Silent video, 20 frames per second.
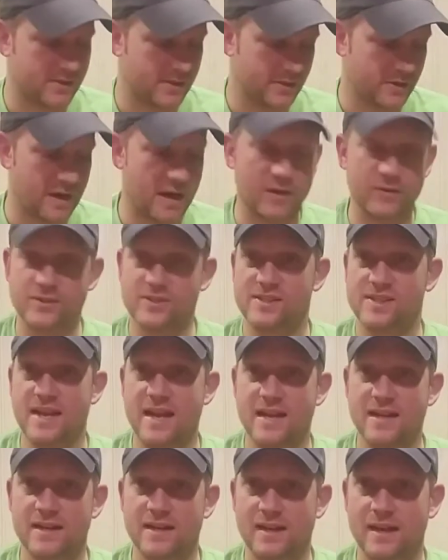They're
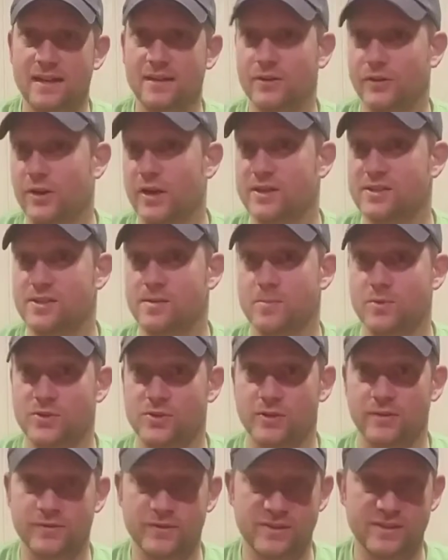outstanding, and their customer
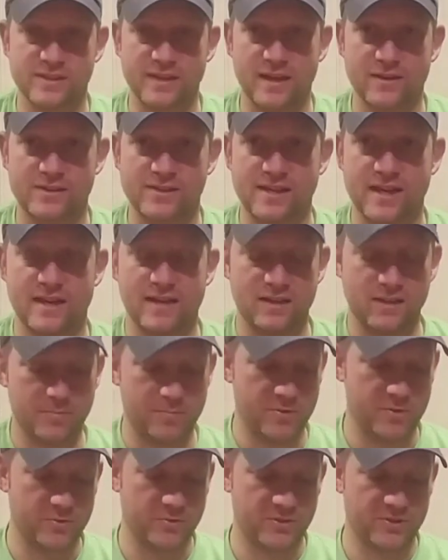service is outstanding to
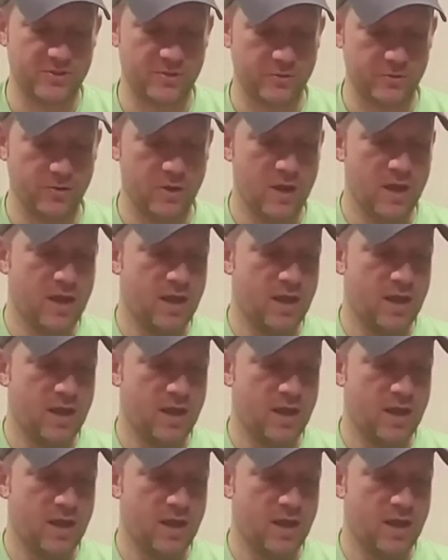boot too.